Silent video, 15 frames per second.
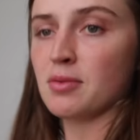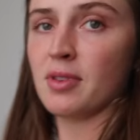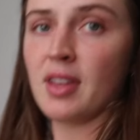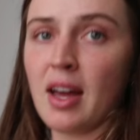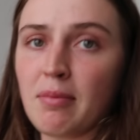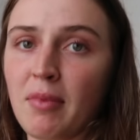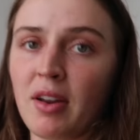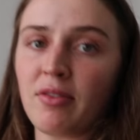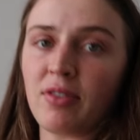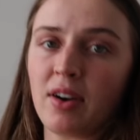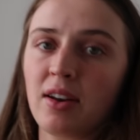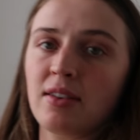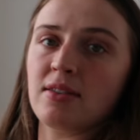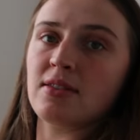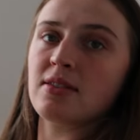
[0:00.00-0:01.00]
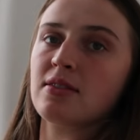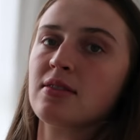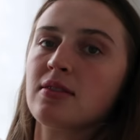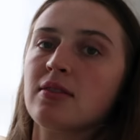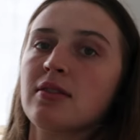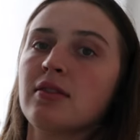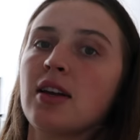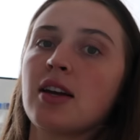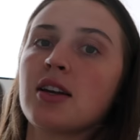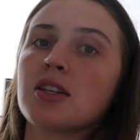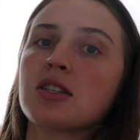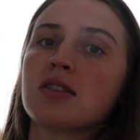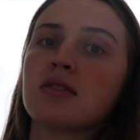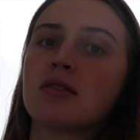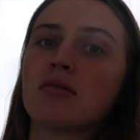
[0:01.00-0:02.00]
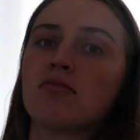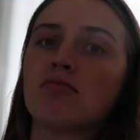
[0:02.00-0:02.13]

with that, my friends, let us